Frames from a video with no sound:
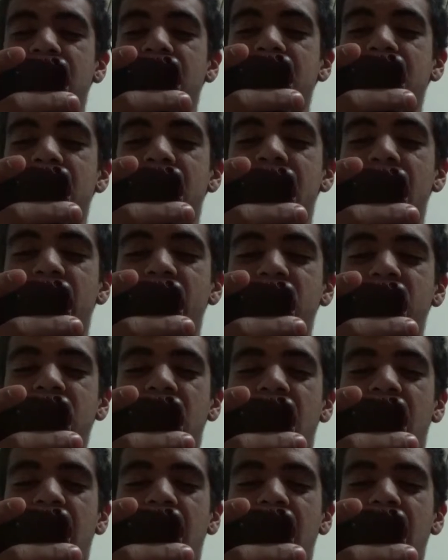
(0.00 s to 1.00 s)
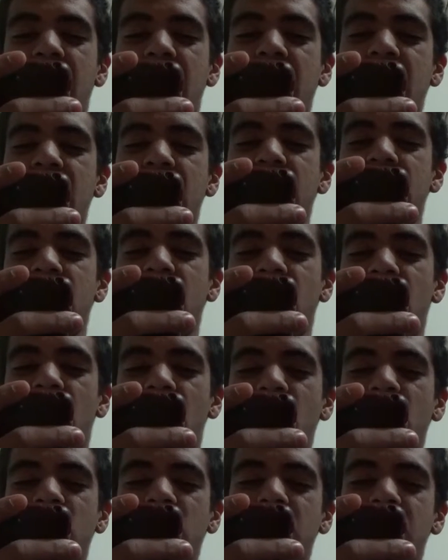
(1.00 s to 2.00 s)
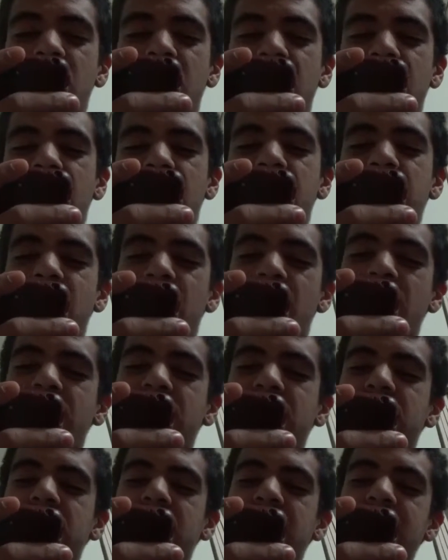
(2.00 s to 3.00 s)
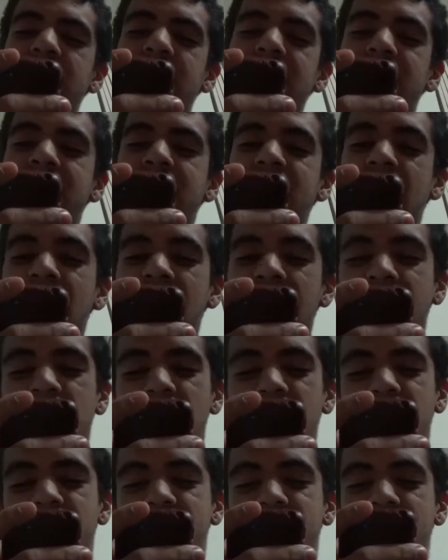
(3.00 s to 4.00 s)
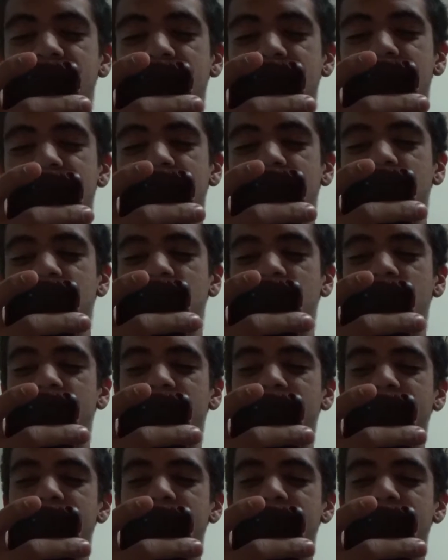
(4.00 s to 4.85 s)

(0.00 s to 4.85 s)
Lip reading: They never die. Your own thoughts and desires serve